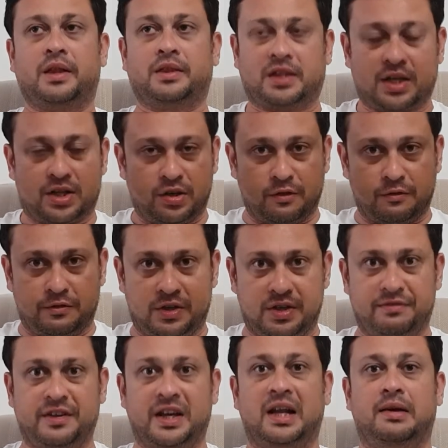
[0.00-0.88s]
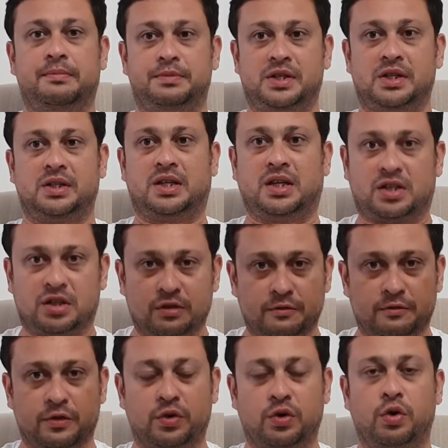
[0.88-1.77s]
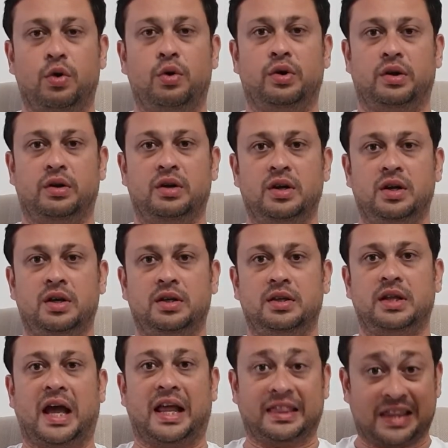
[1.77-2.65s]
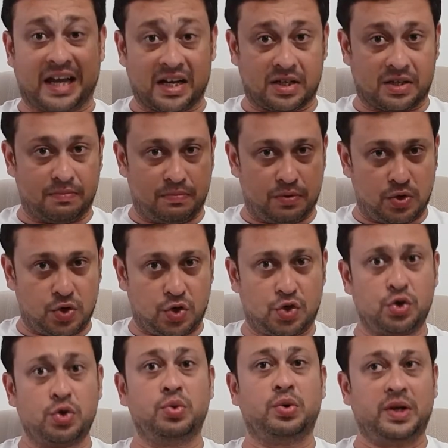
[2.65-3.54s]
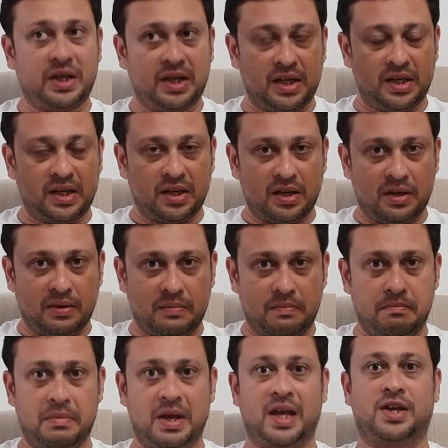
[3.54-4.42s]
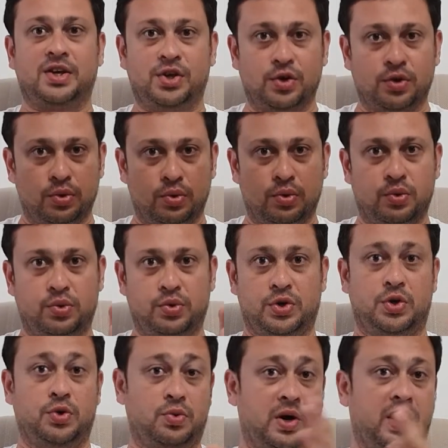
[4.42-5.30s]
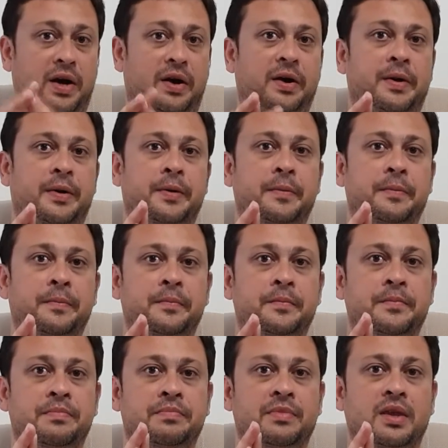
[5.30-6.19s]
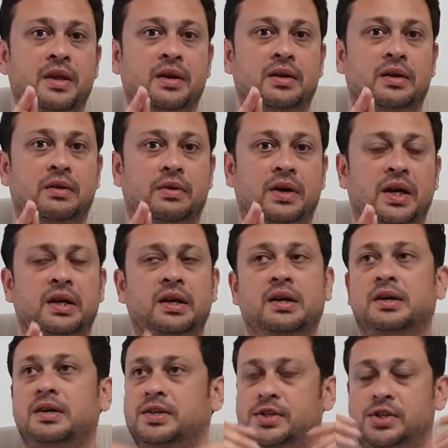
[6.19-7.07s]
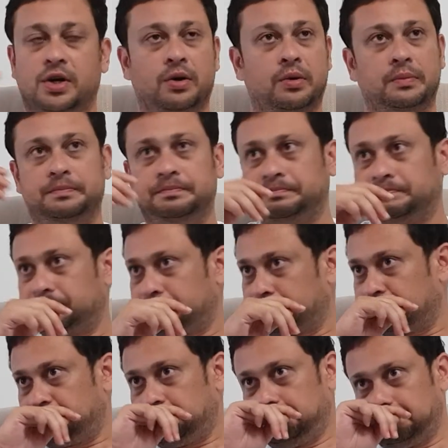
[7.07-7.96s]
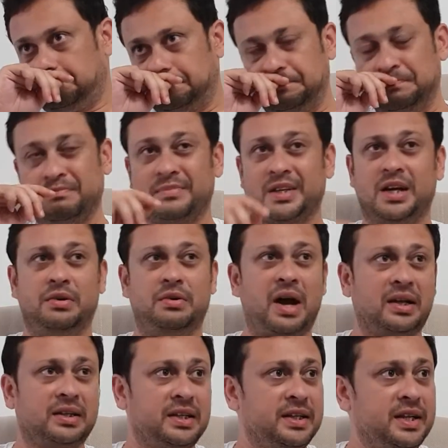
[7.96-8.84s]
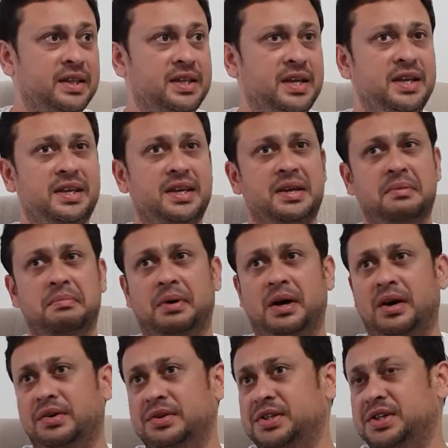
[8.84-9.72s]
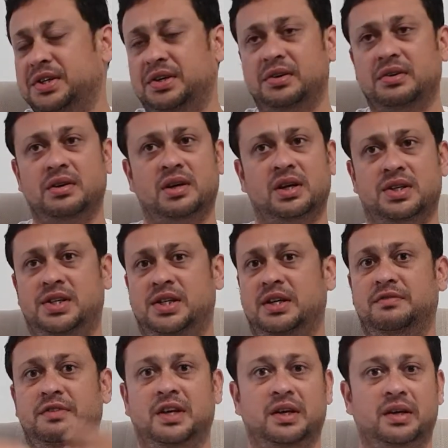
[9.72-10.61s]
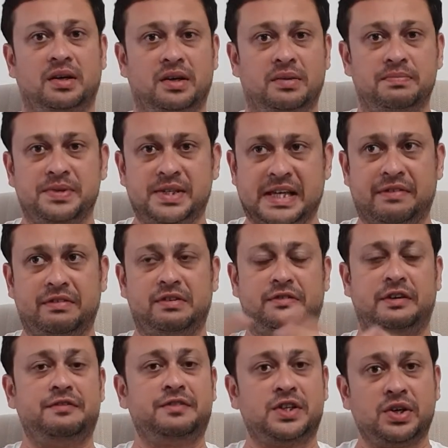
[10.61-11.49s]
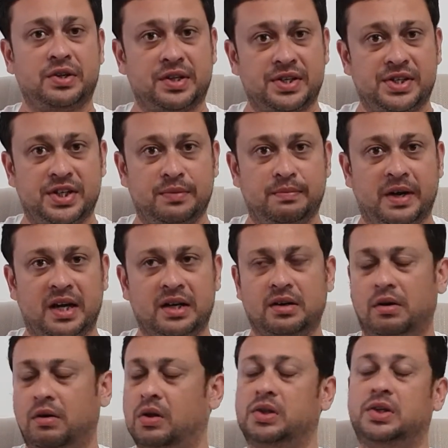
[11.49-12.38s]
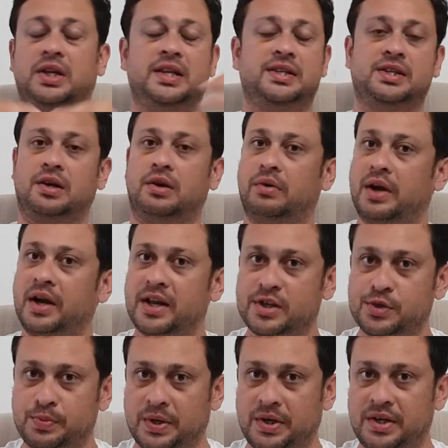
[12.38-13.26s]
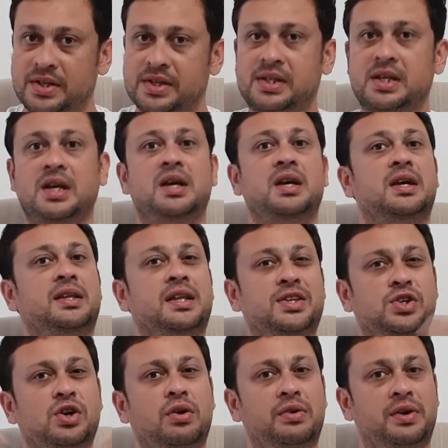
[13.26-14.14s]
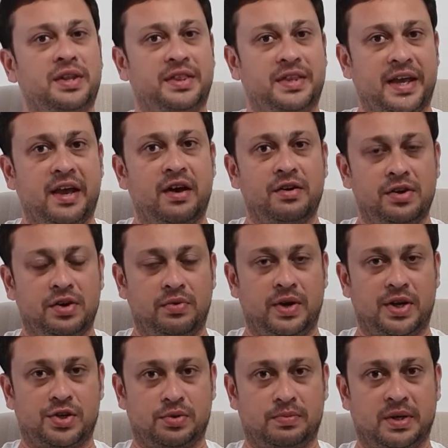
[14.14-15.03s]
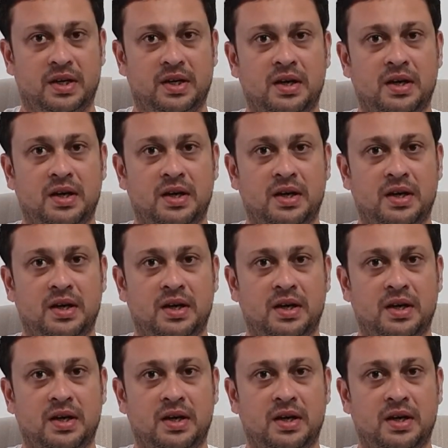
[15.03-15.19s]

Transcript: that you've developed, that you've grown, and that truly make you who you are, right? So rather than thinking about achieving a 750 on the GMAT, although that's a great experience, that's already there on your resume.